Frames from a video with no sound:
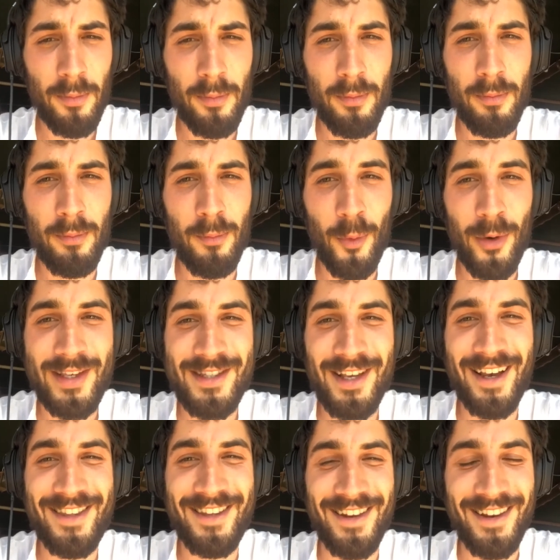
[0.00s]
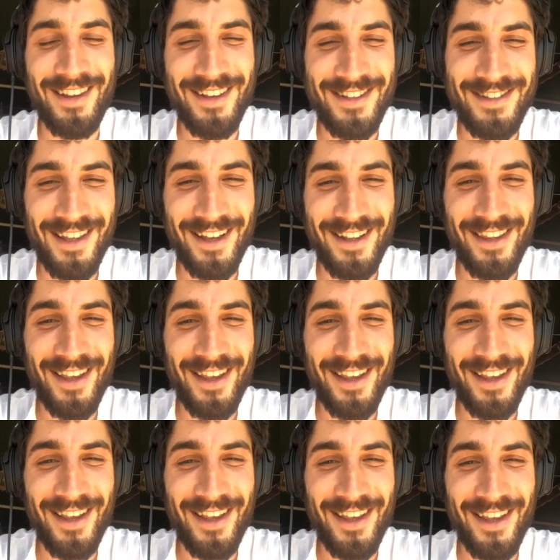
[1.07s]
more excitingly is that
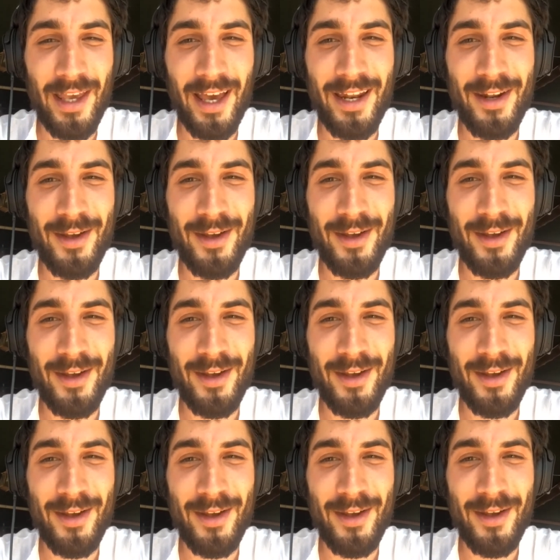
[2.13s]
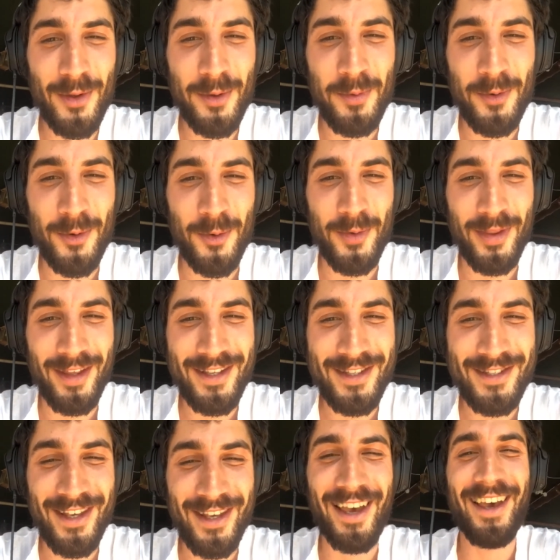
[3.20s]
we had a professional film crew with
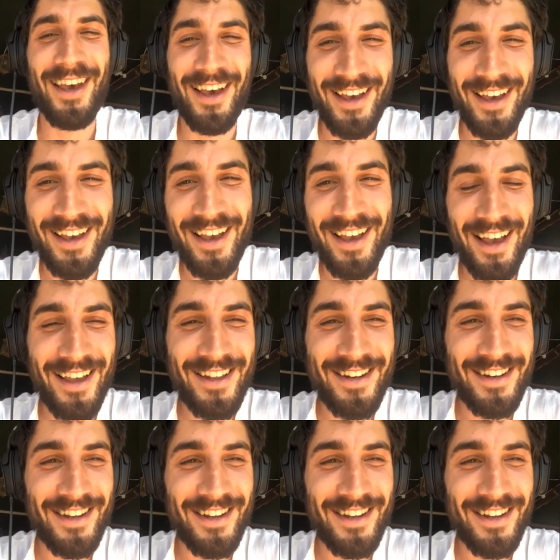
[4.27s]
us, and